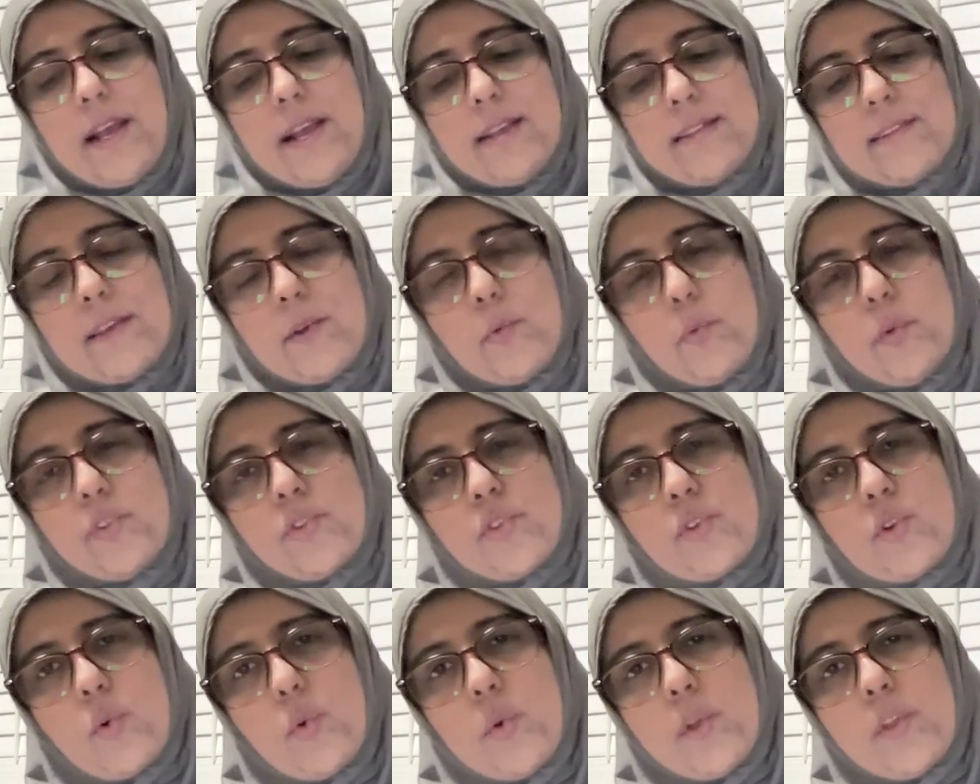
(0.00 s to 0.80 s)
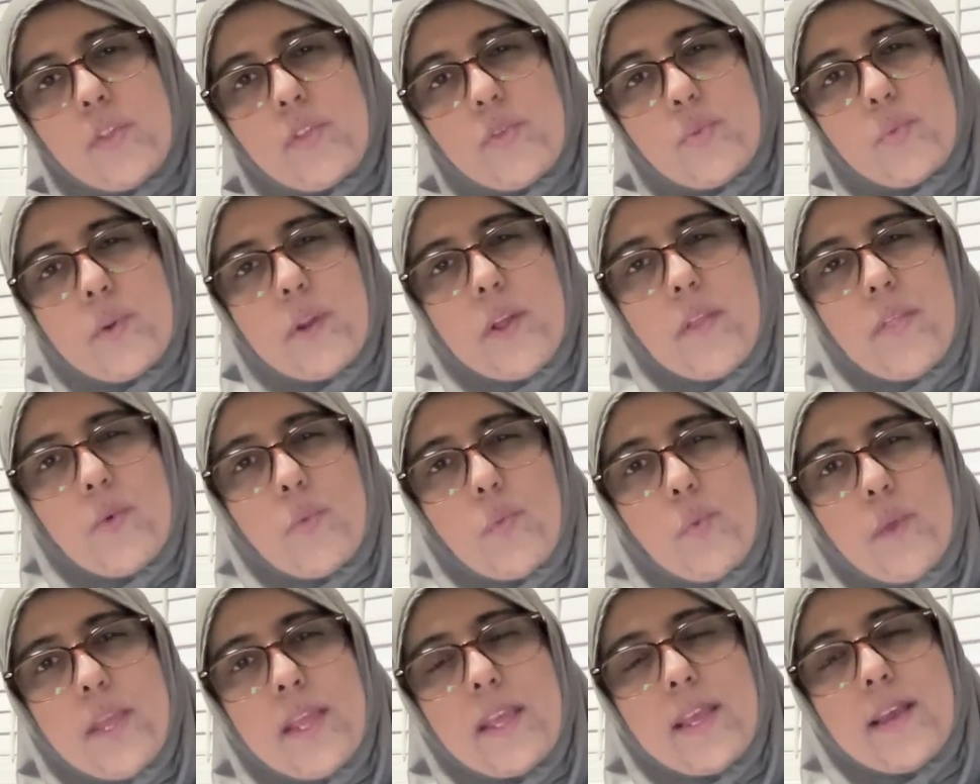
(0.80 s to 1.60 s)
as I was going through it on
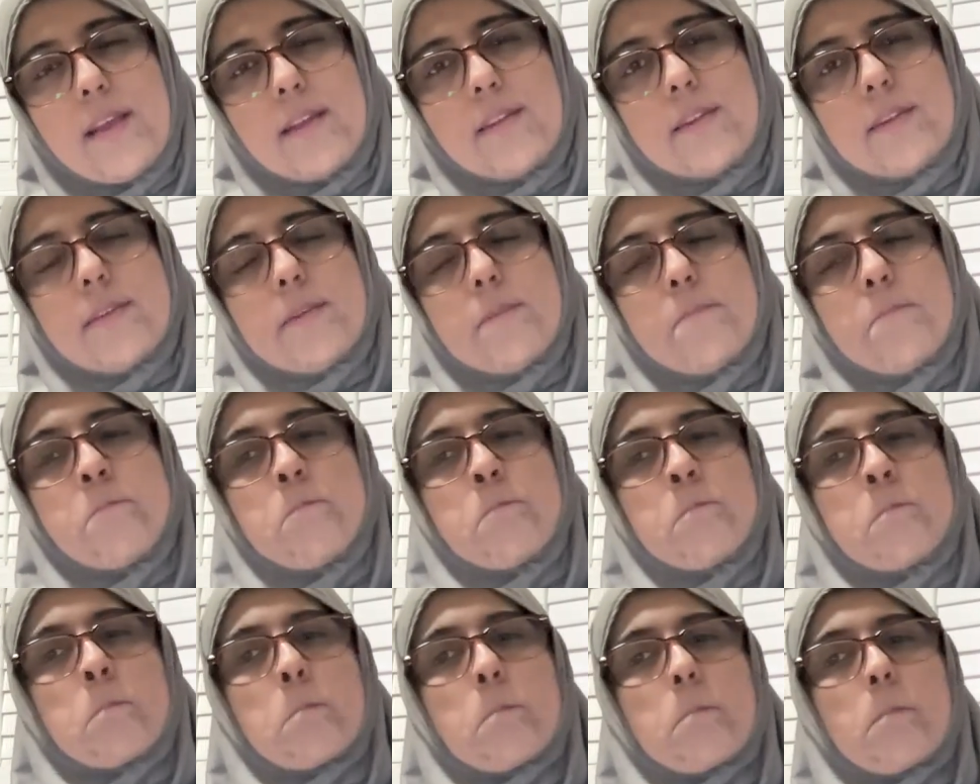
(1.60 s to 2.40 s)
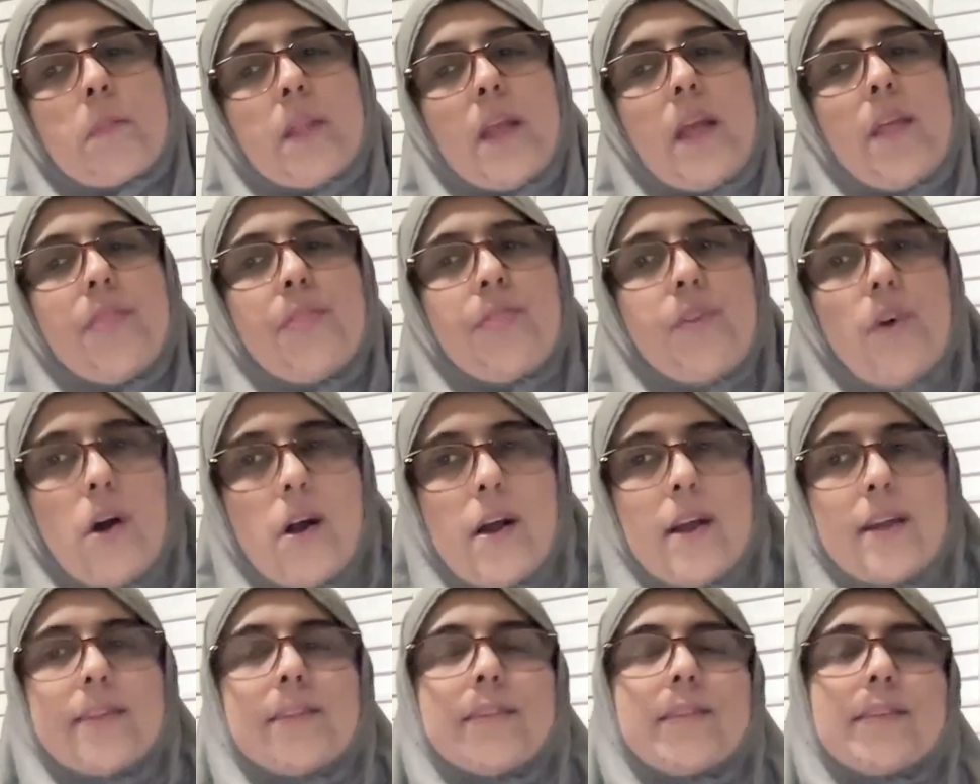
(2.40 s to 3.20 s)
the weekend, I
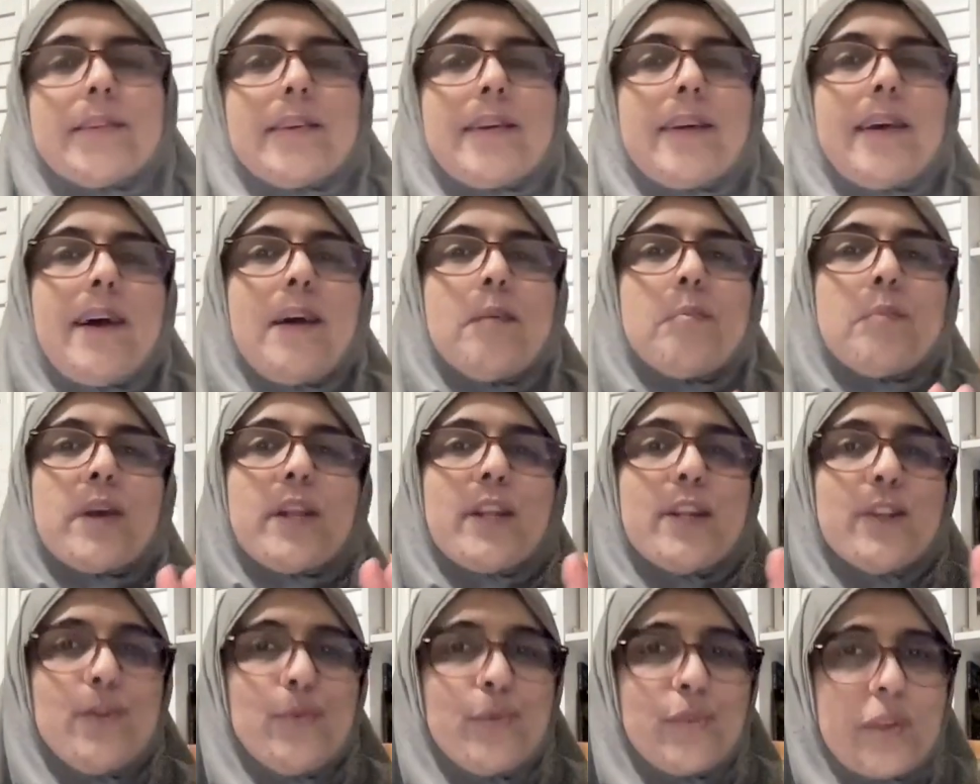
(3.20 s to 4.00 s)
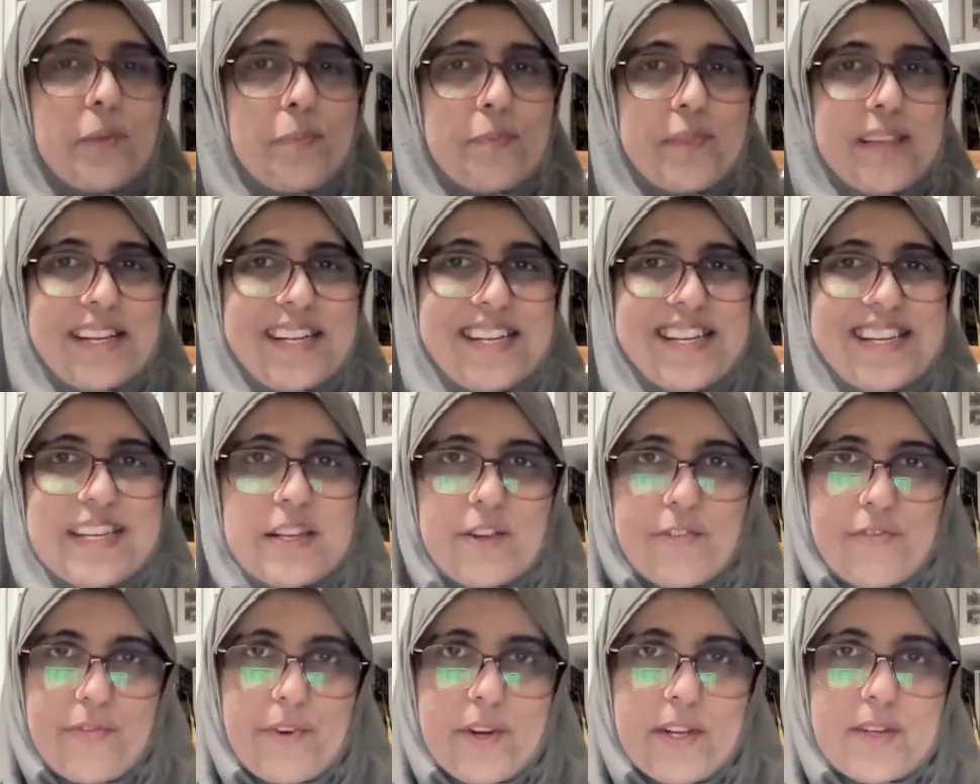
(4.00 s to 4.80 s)
thought, I'm going to do something
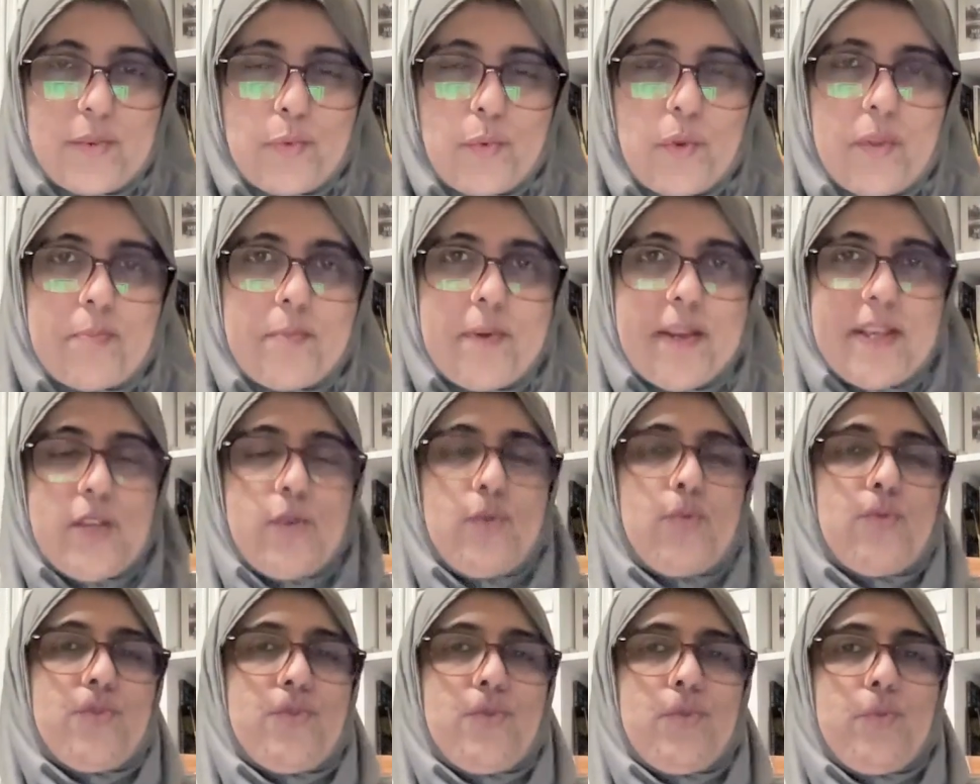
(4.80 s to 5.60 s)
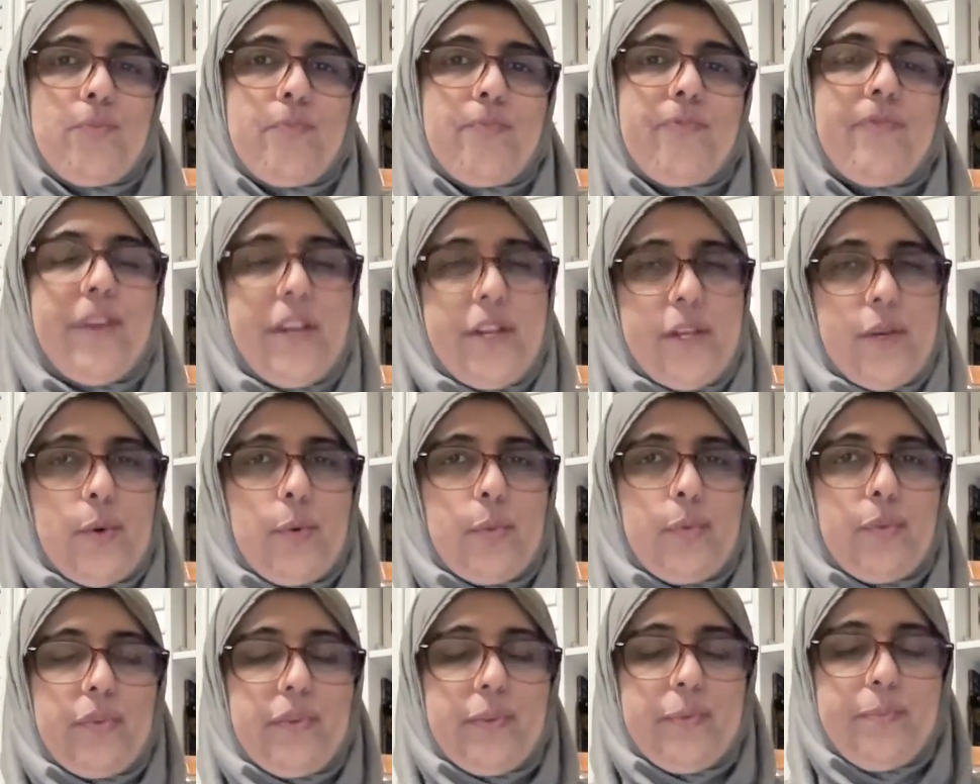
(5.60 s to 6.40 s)
different with my YouTube
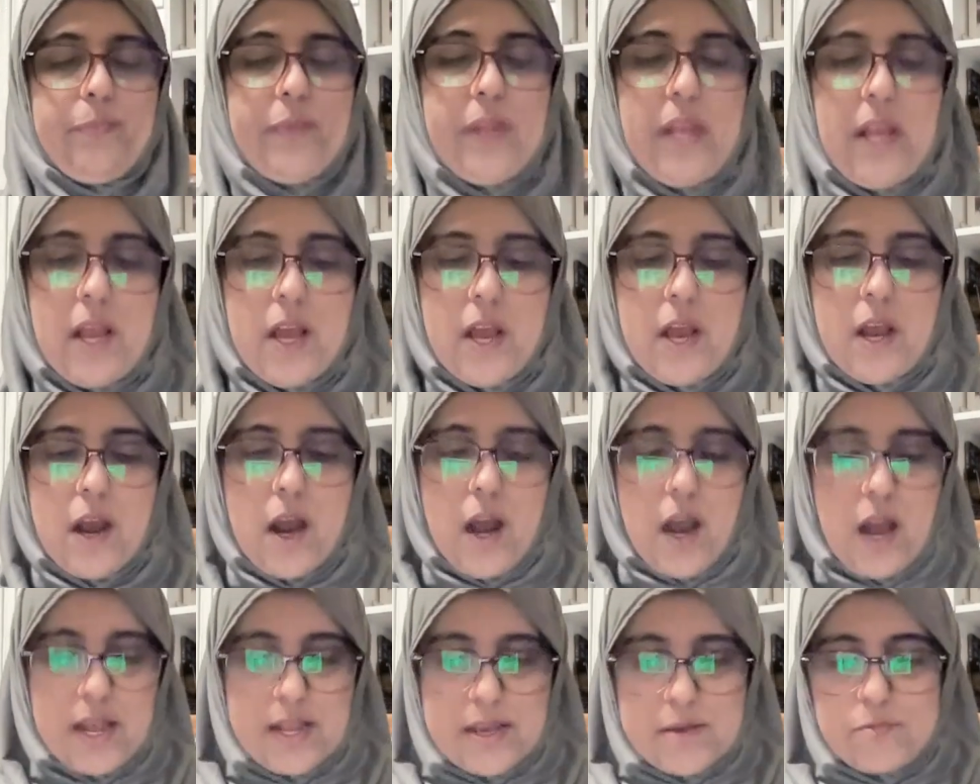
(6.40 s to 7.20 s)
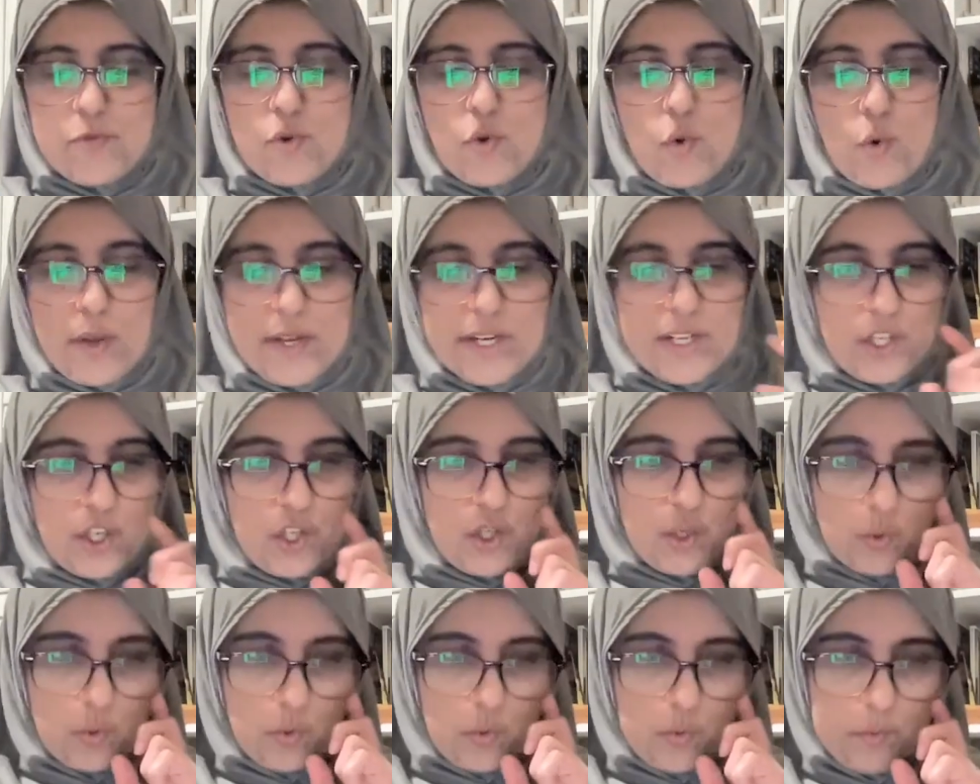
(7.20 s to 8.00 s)
videos. I am going
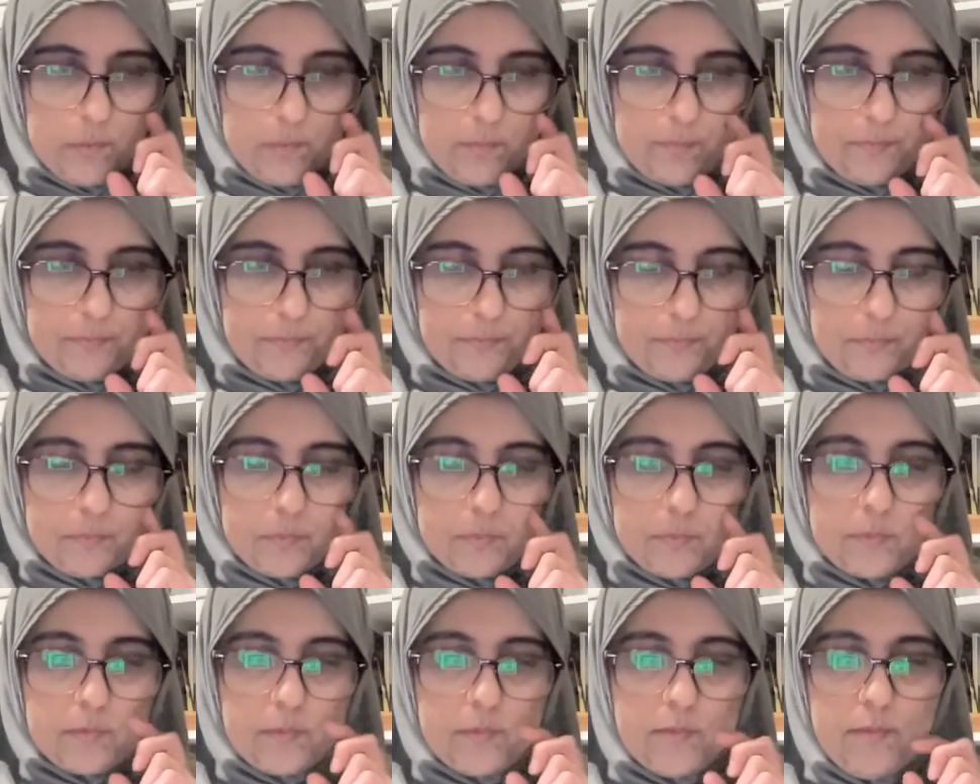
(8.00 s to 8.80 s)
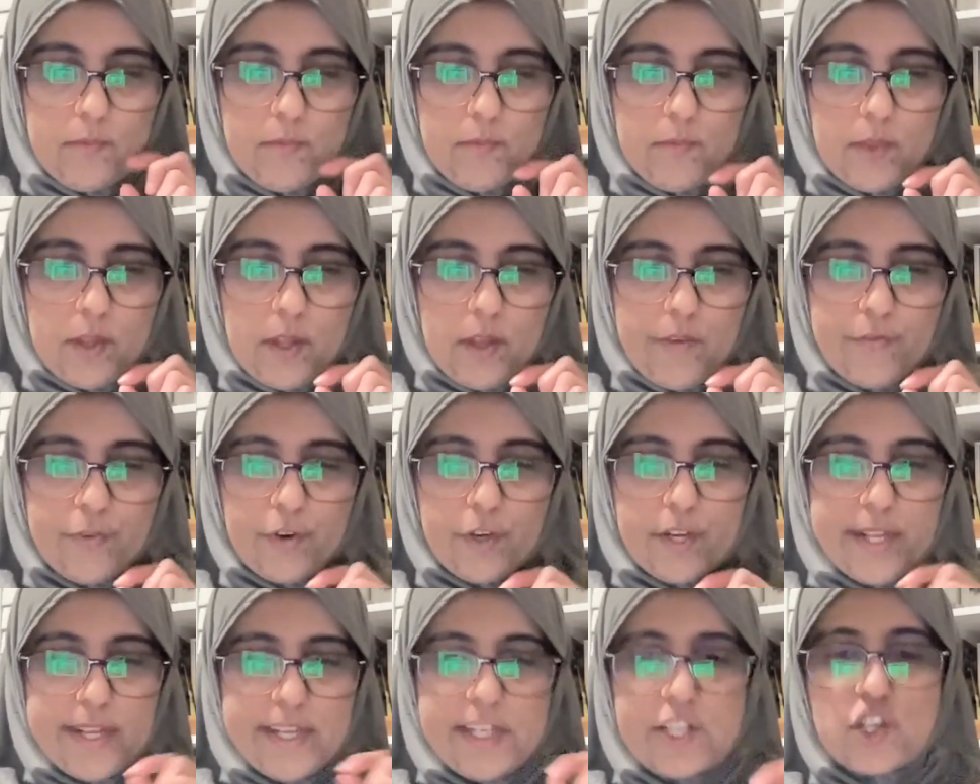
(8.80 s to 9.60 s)
to,
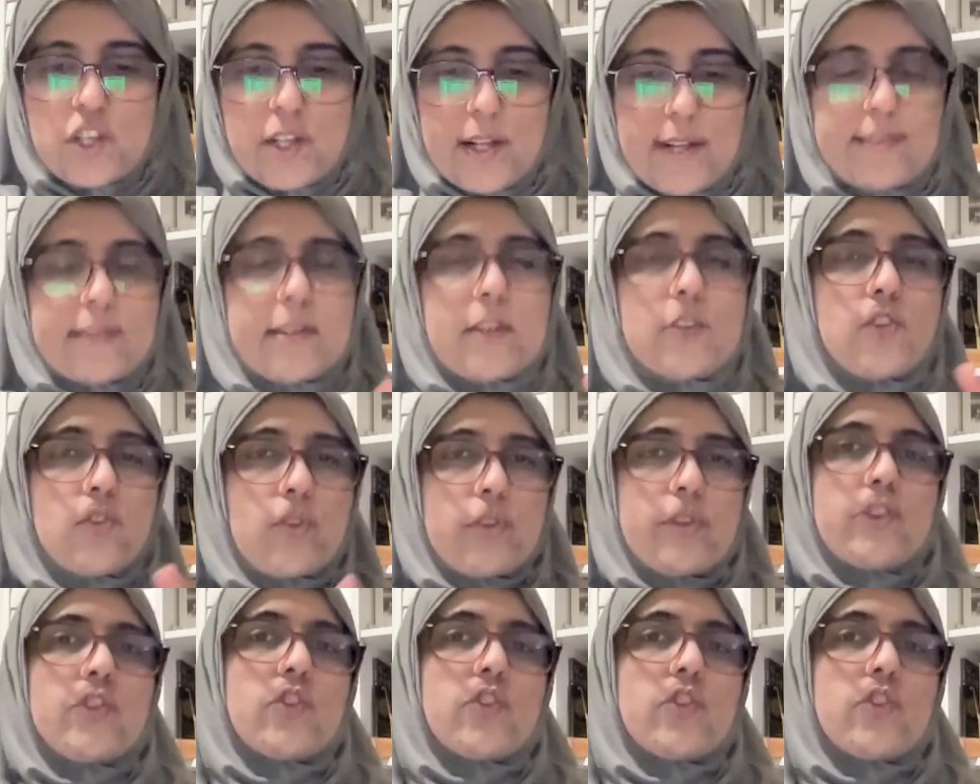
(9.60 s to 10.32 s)
for each lesson, so